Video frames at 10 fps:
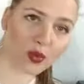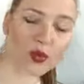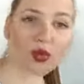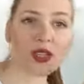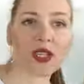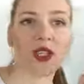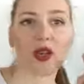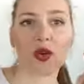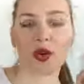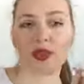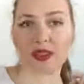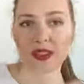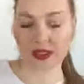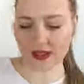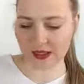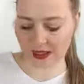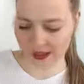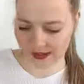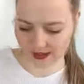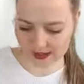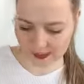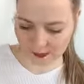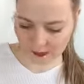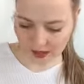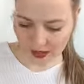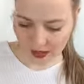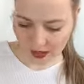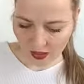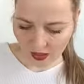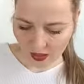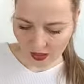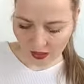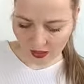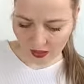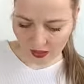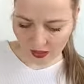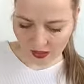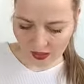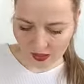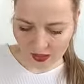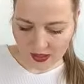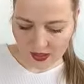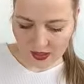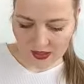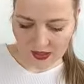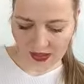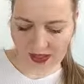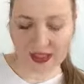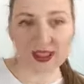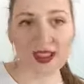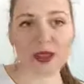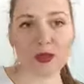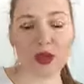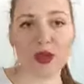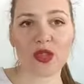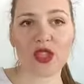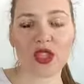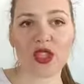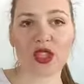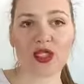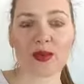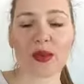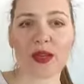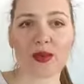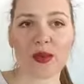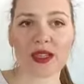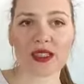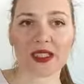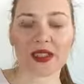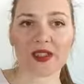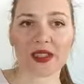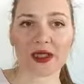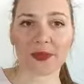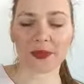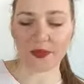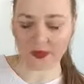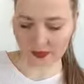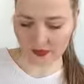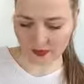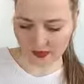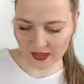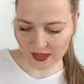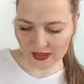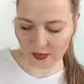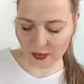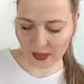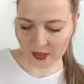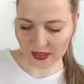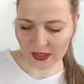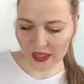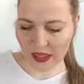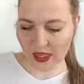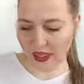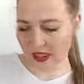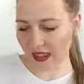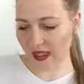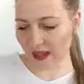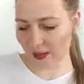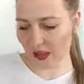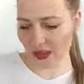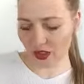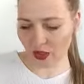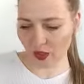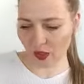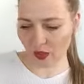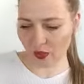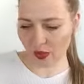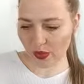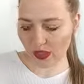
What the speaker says: to do the COVID test. They didn't give me no instructions about my safety. That's about it. And here I'm gonna stop